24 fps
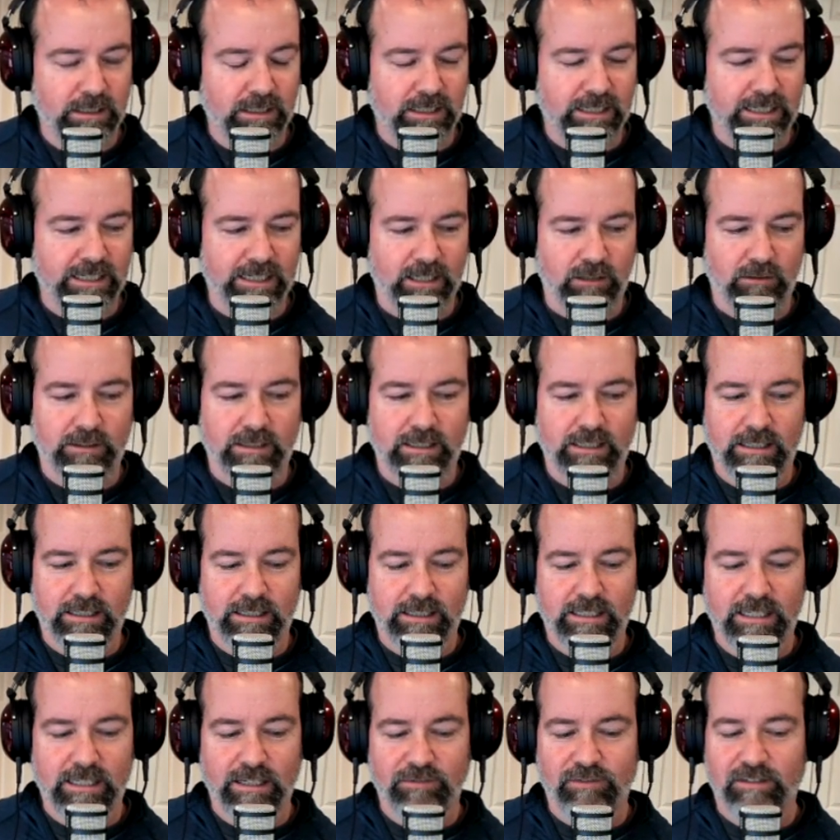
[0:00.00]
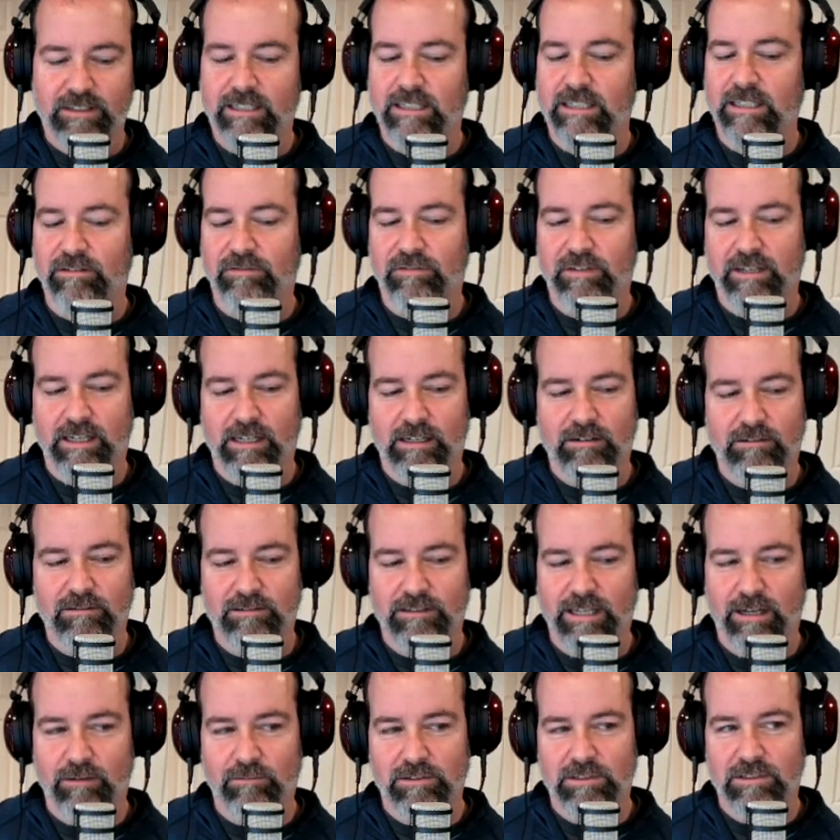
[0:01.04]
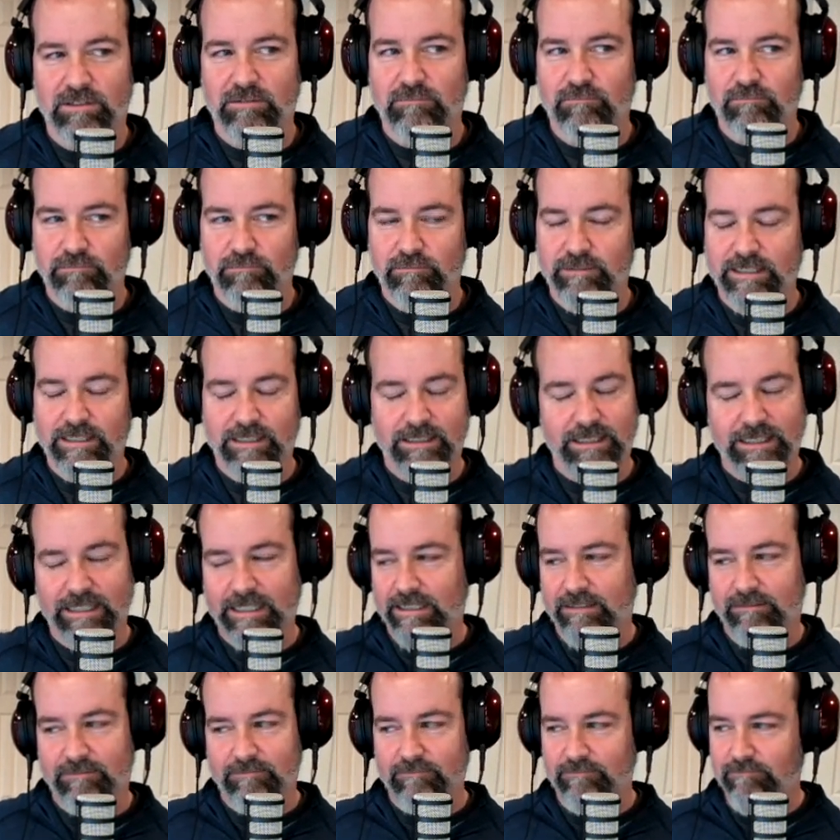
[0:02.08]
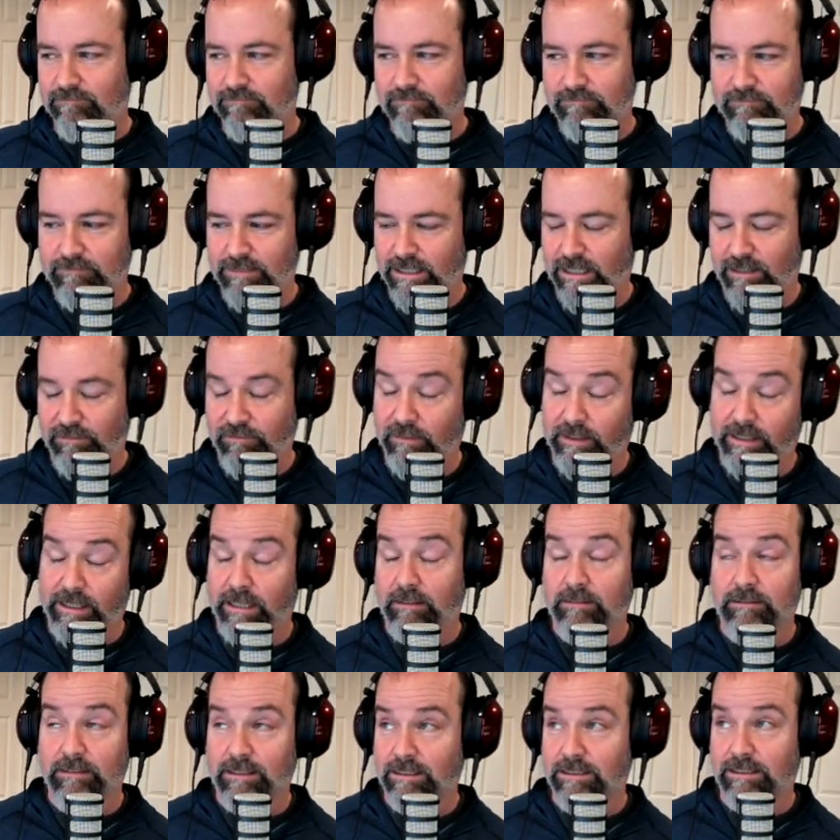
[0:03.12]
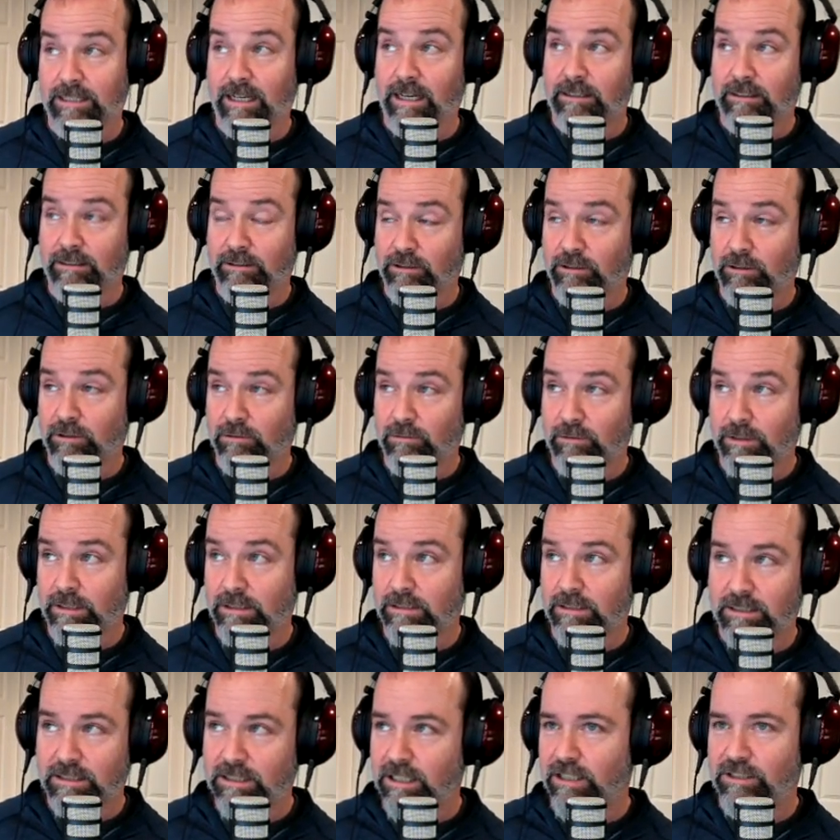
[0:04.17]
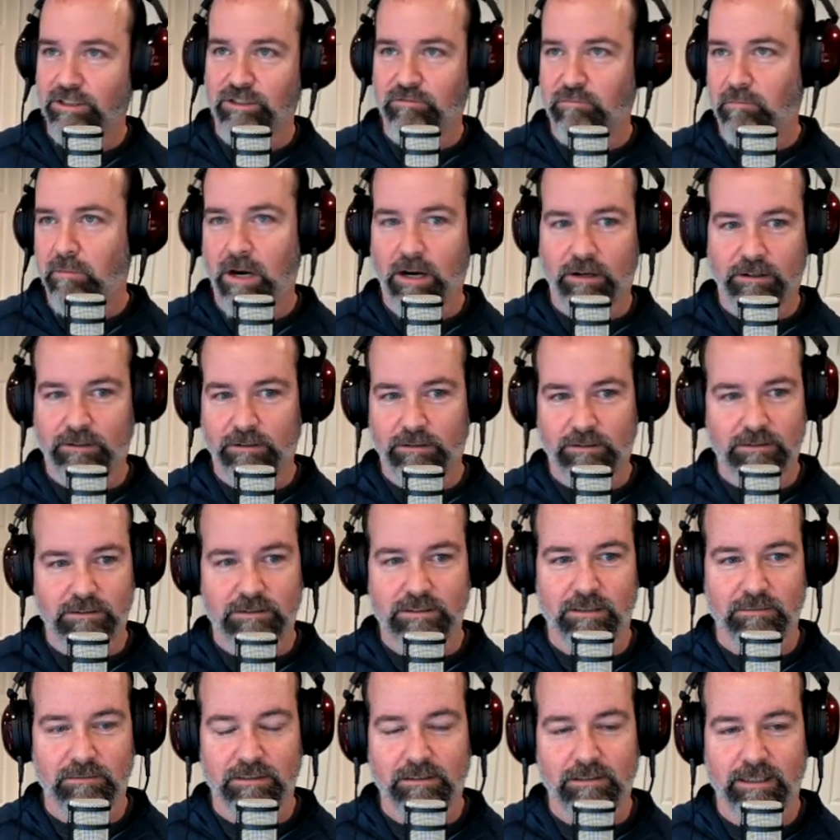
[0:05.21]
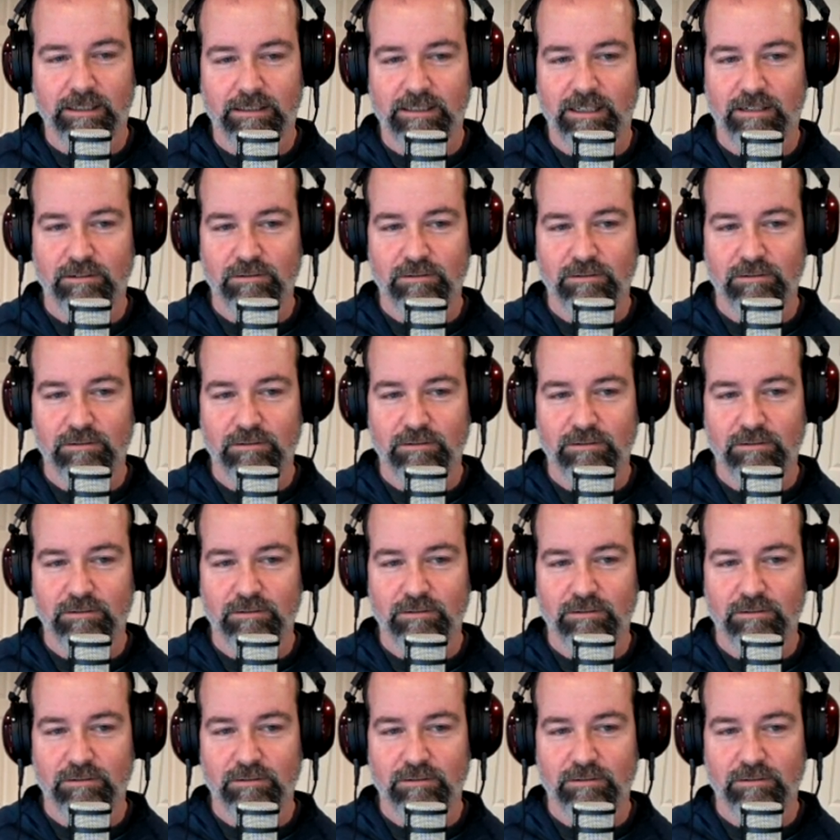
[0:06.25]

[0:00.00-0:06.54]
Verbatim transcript: you know gift giving that was really I forget exactly who it was, a touch of modern or something like that.